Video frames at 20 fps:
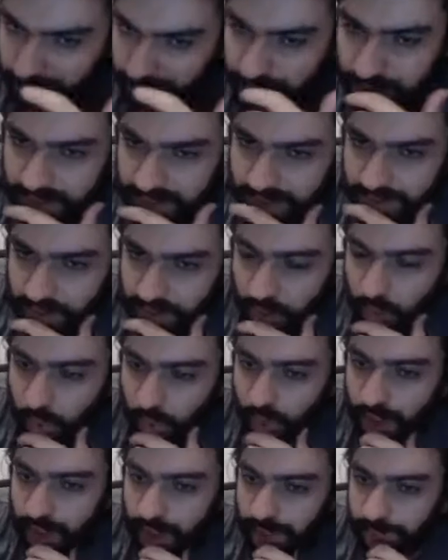
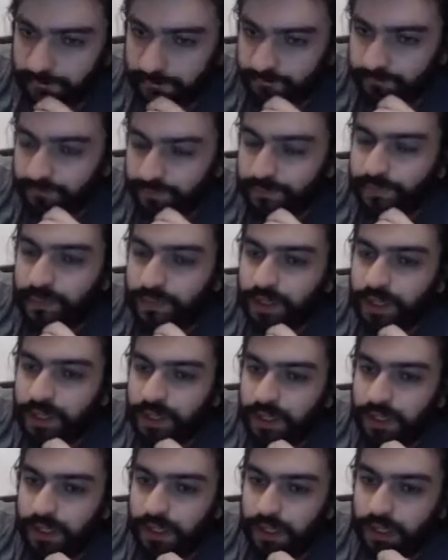So
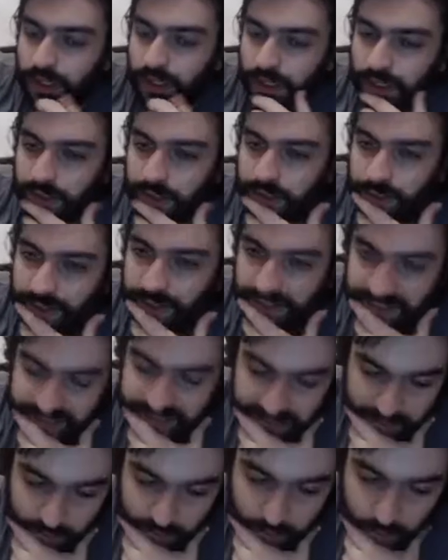
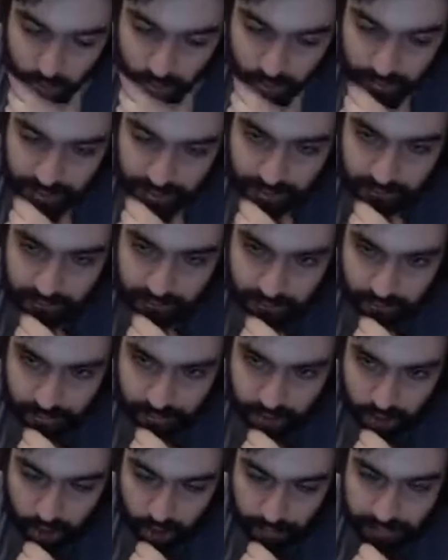that's true that the
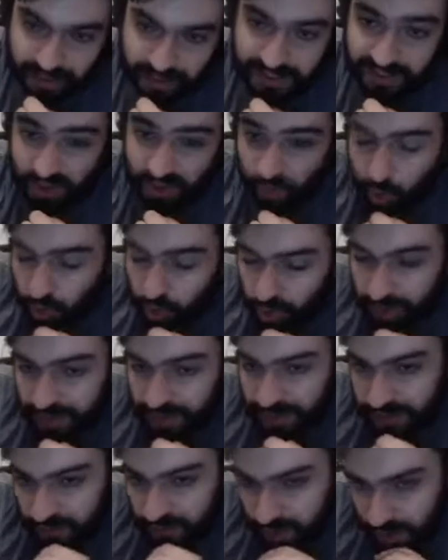bishop is usually
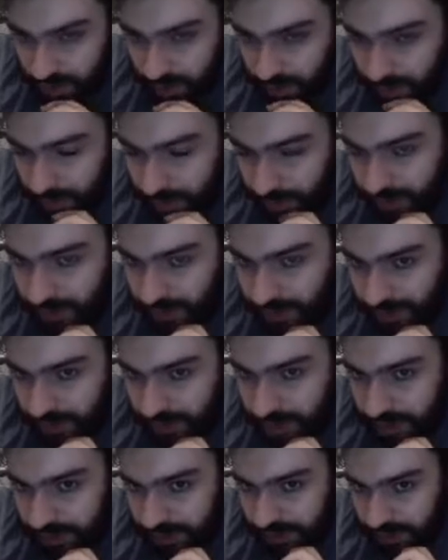stronger than the
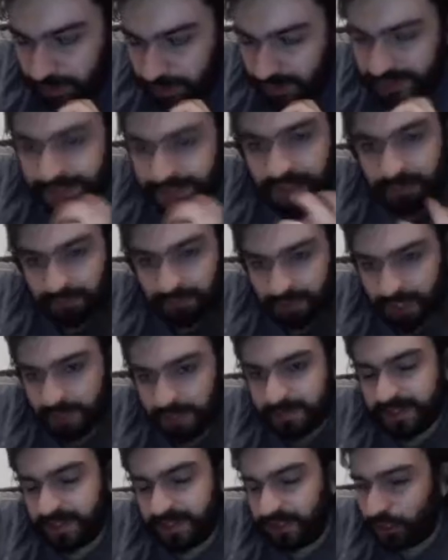knight, but
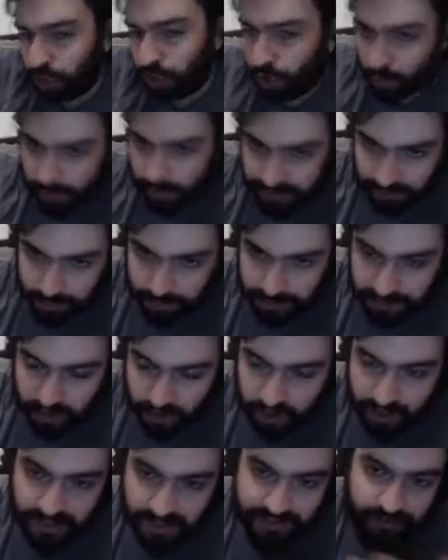sometimes in closed
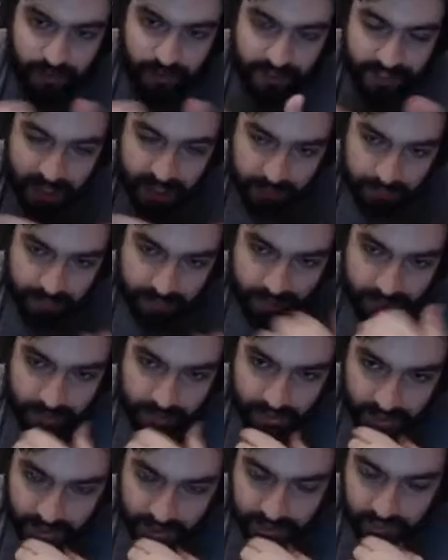positions, for example,
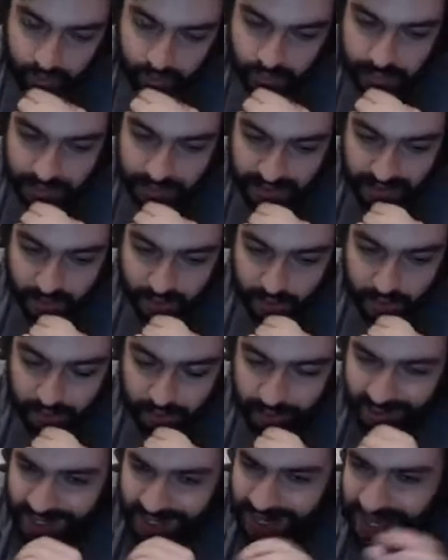the knight would be
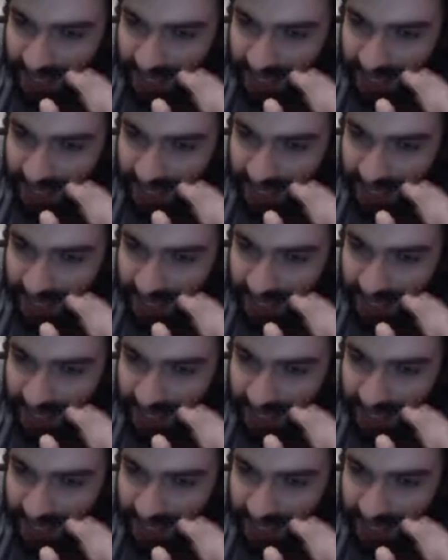stronger.